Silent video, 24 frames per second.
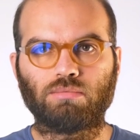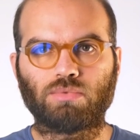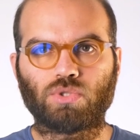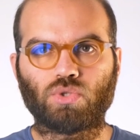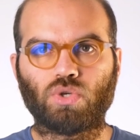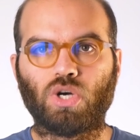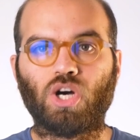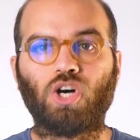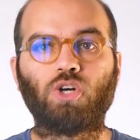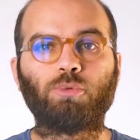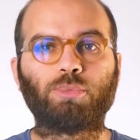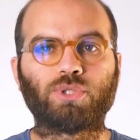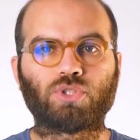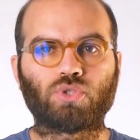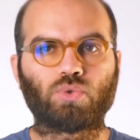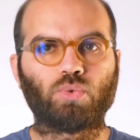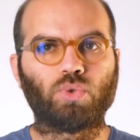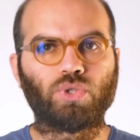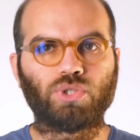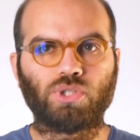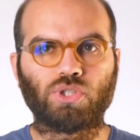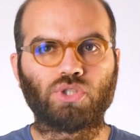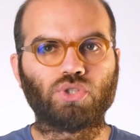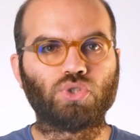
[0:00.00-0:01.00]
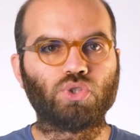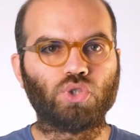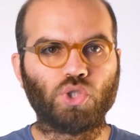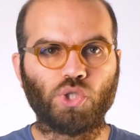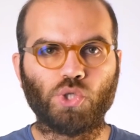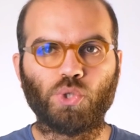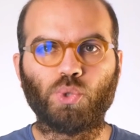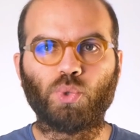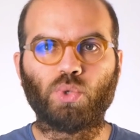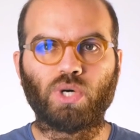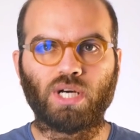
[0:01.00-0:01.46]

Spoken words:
So how much water do you